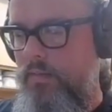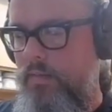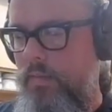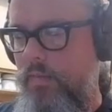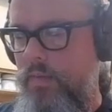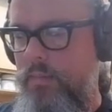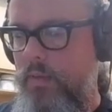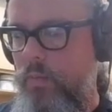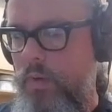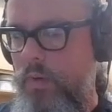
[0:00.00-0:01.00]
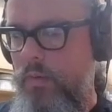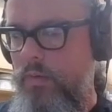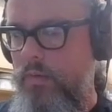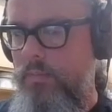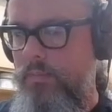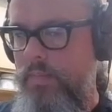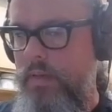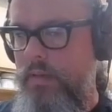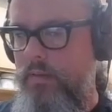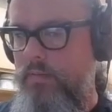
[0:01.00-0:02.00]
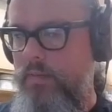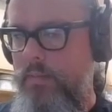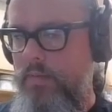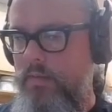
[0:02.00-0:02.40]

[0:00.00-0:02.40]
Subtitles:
some of them they won't. But some of the